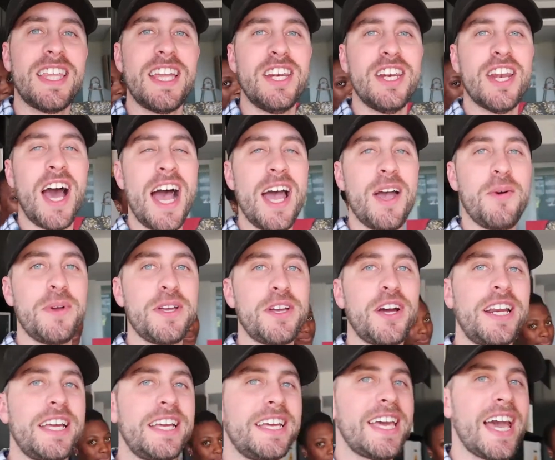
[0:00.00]
the night we
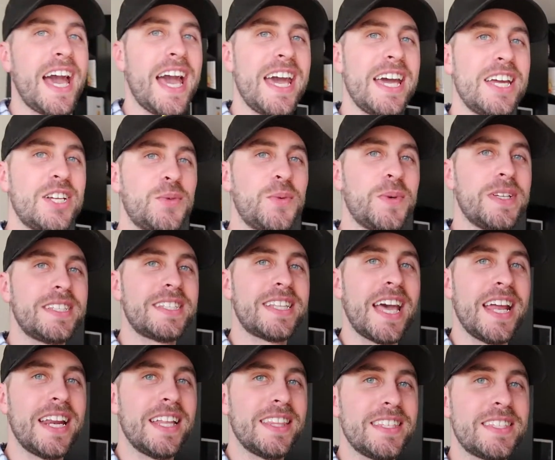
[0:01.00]
got engaged, we
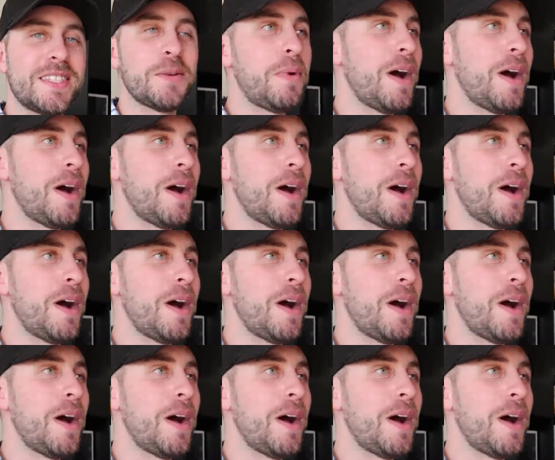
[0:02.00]
stayed at this